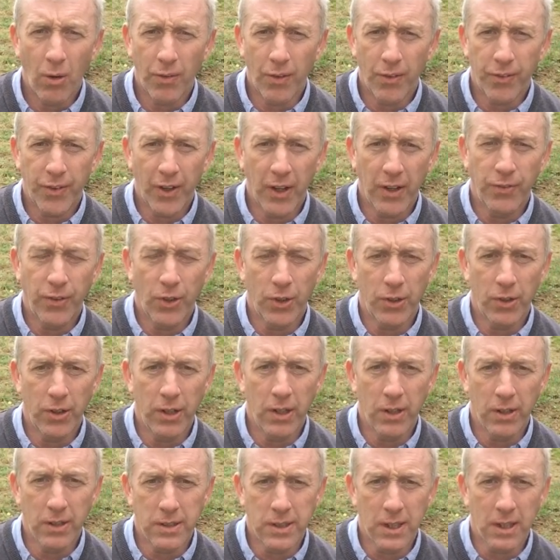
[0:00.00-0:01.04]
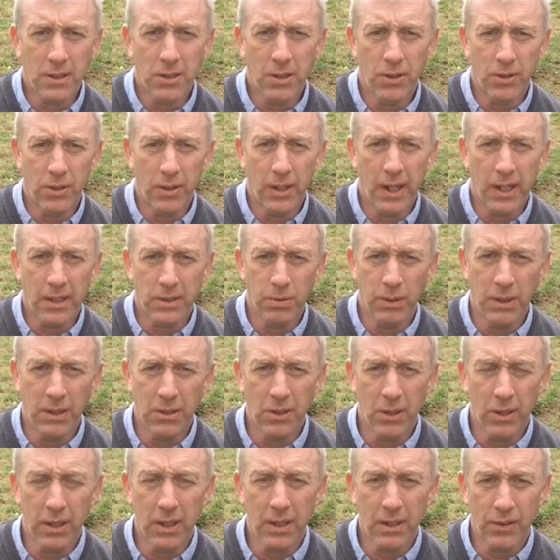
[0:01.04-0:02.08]
500, nearly 600 last week.
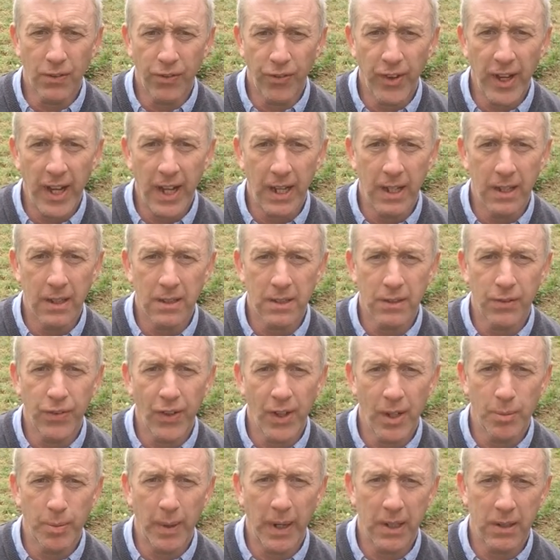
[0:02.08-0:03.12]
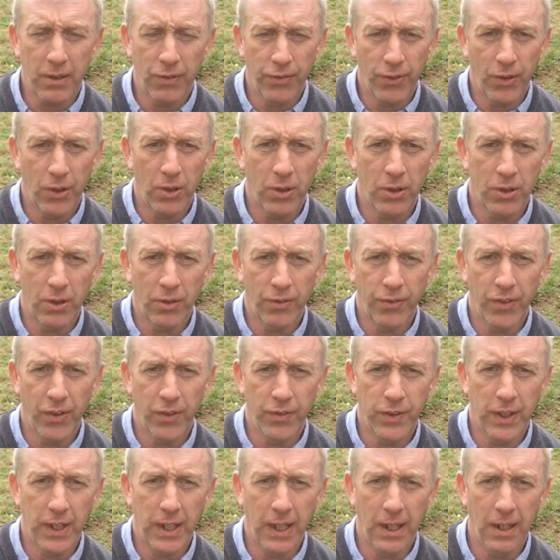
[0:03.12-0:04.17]
So it has fell back to
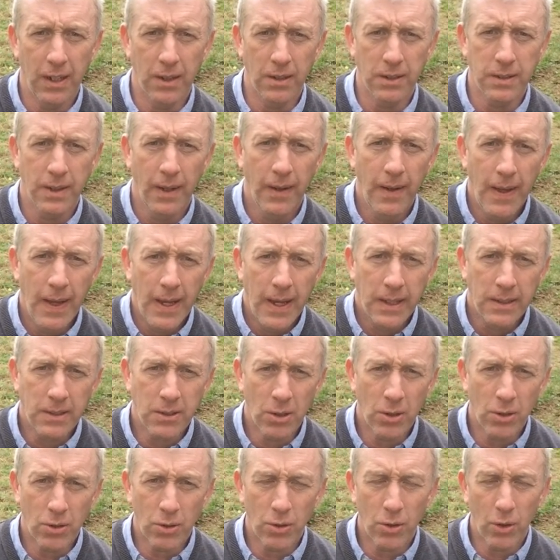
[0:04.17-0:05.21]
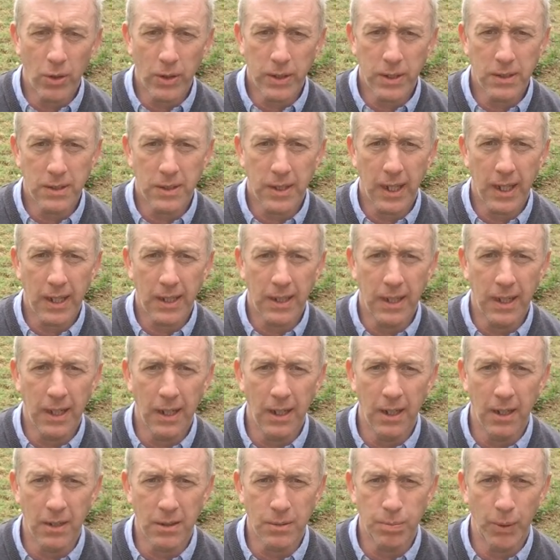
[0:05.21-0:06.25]
450 kilos. So growth is 10
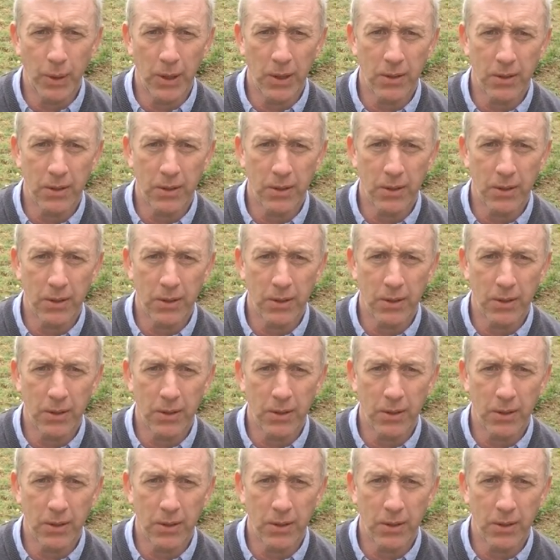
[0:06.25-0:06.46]
kilos, but